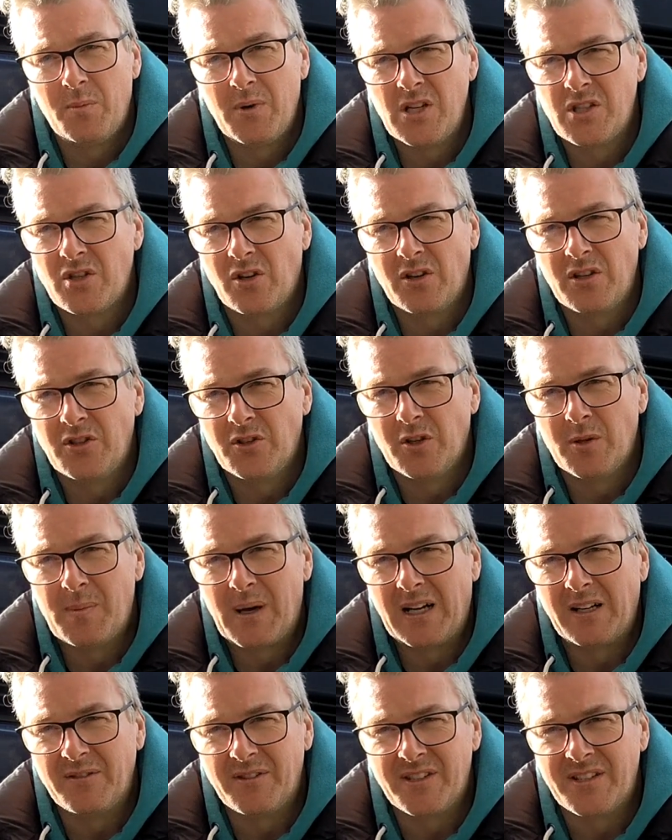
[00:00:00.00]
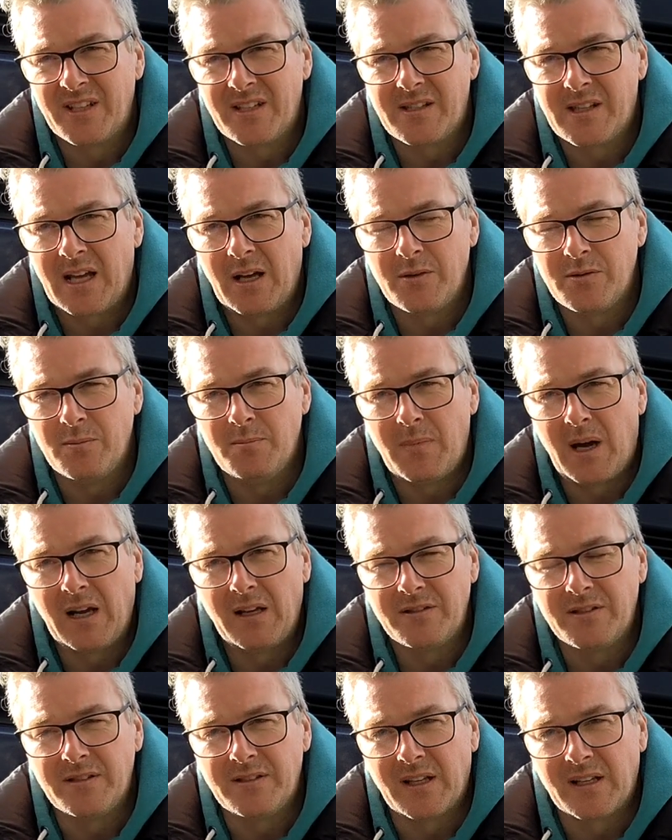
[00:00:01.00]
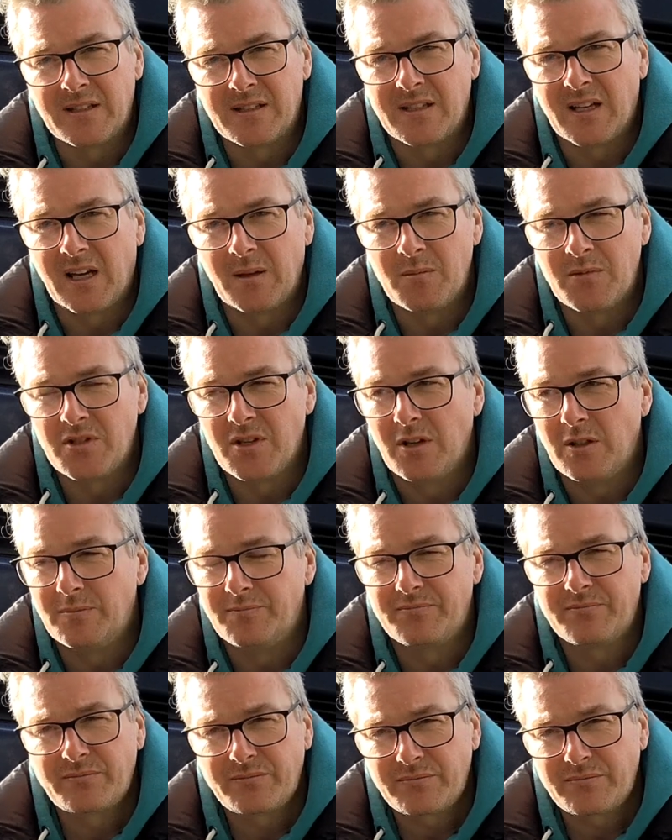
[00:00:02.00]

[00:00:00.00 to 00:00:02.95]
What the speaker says: but it's only done about 6,000 miles in that time, so